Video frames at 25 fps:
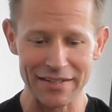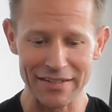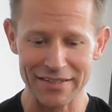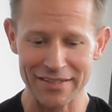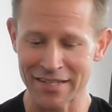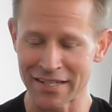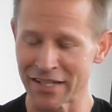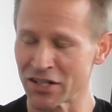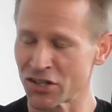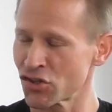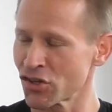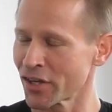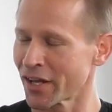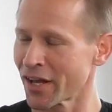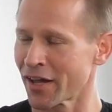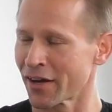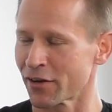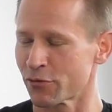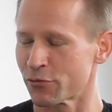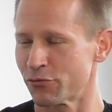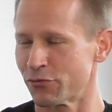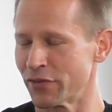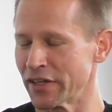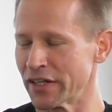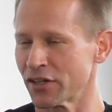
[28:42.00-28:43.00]
Teaching how to
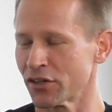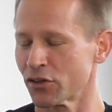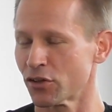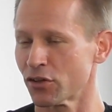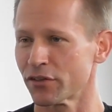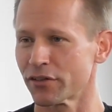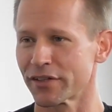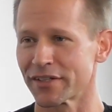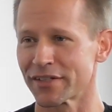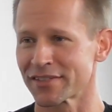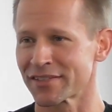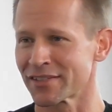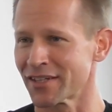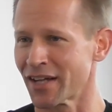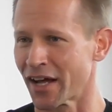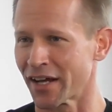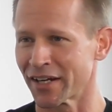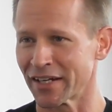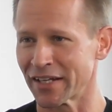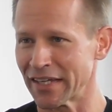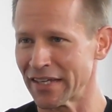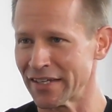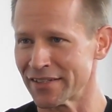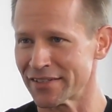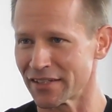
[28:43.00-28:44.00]
feel is not
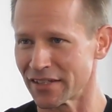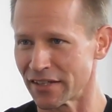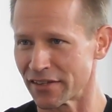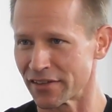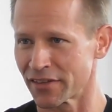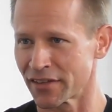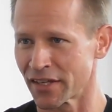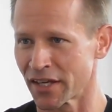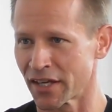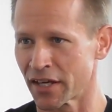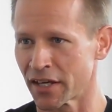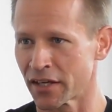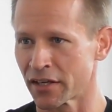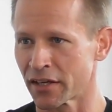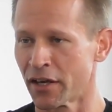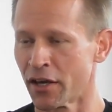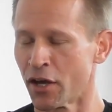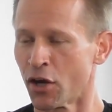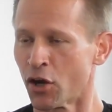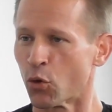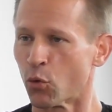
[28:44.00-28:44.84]
an easy thing.